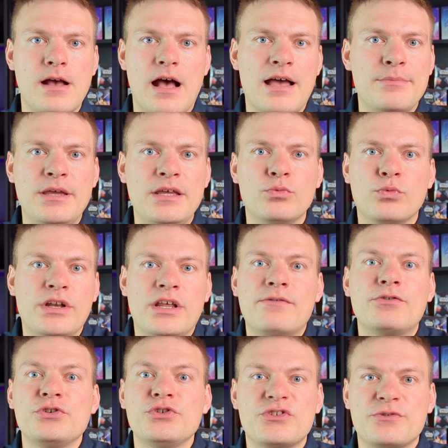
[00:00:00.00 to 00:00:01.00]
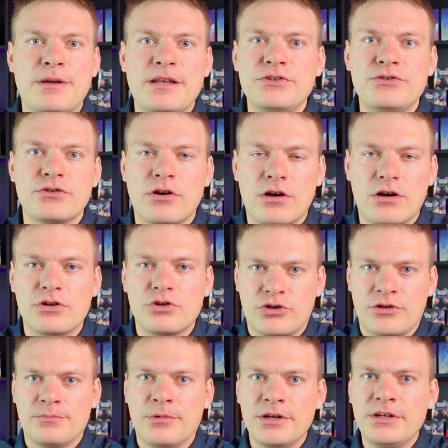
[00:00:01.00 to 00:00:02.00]
I mean, whenever you spend your
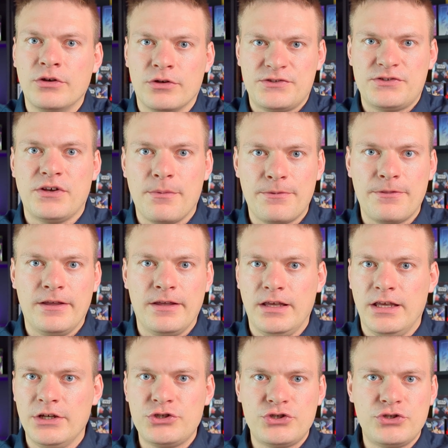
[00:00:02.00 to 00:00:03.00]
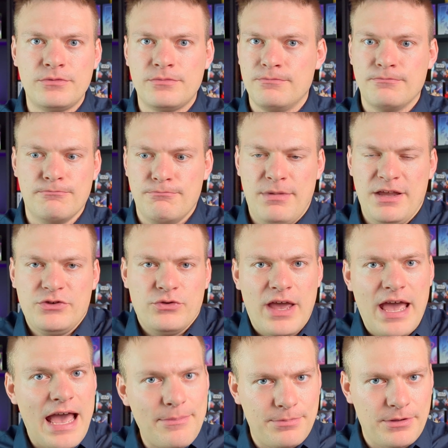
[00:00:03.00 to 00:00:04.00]
hard-earned money on something, it should make you
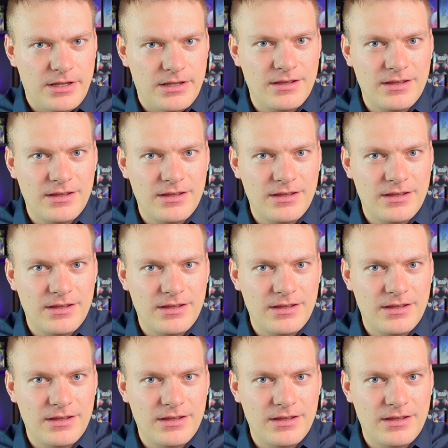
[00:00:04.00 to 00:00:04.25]
happy.